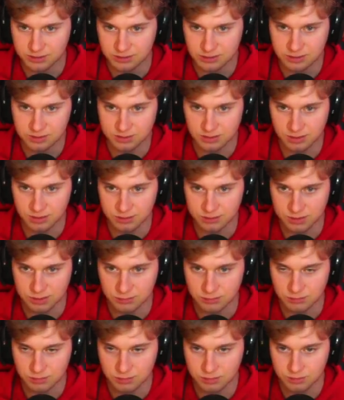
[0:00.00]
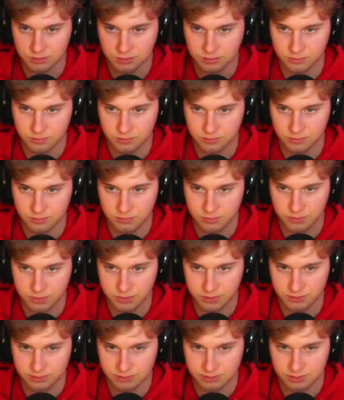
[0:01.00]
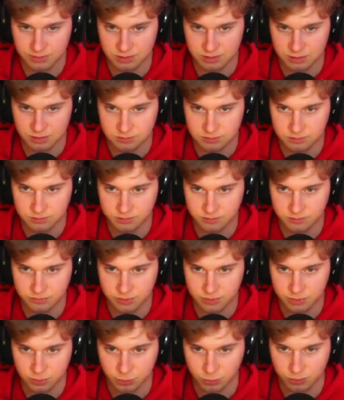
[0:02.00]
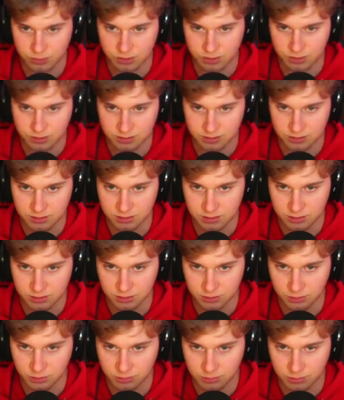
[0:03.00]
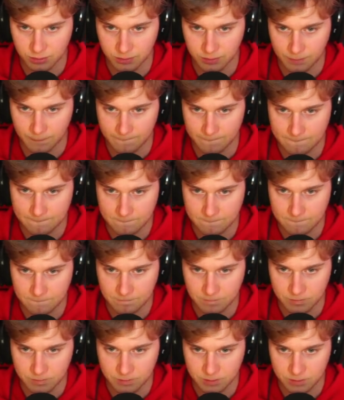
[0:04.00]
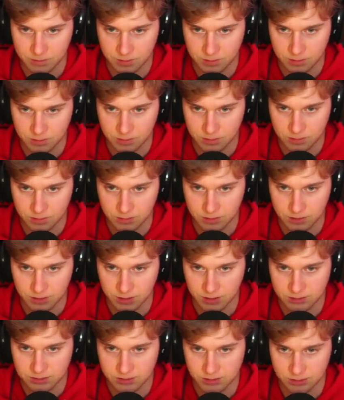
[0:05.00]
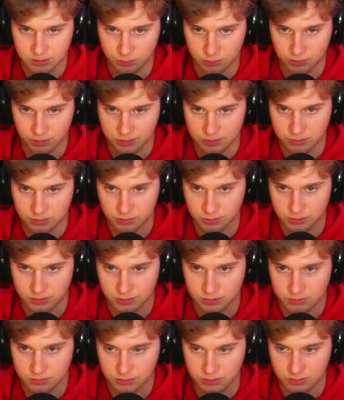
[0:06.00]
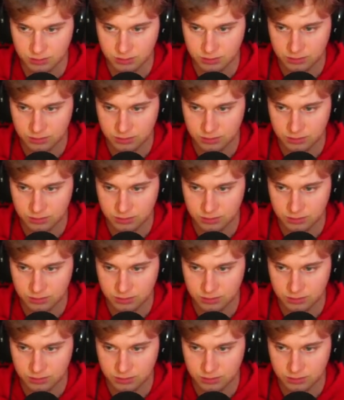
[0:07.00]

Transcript: Yes, close ammo. Let's see who we can kill. Come on. Yes, that's one, that's one, that's one.